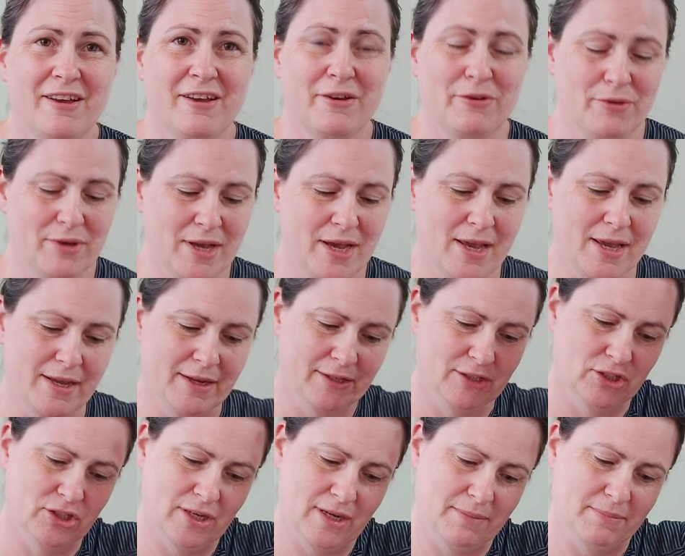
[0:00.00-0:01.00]
Okay,
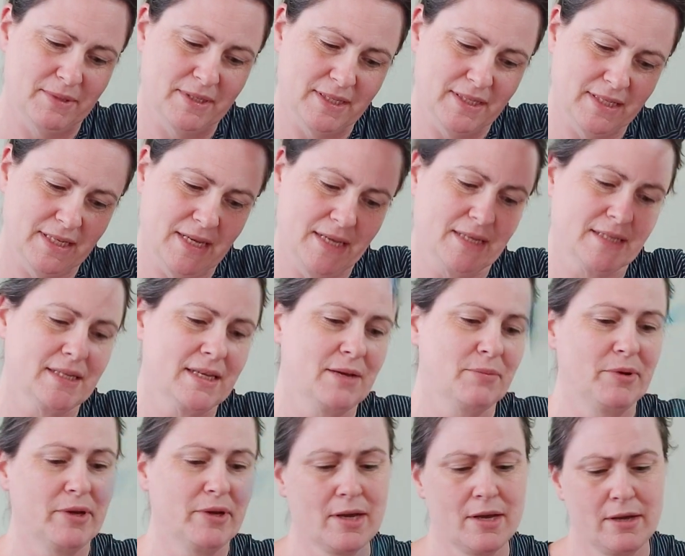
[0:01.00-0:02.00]
chapter 6, here
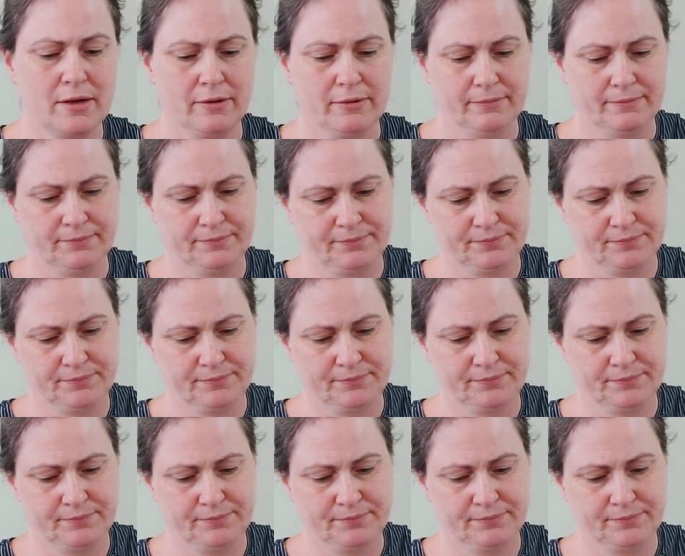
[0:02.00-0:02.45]
we go.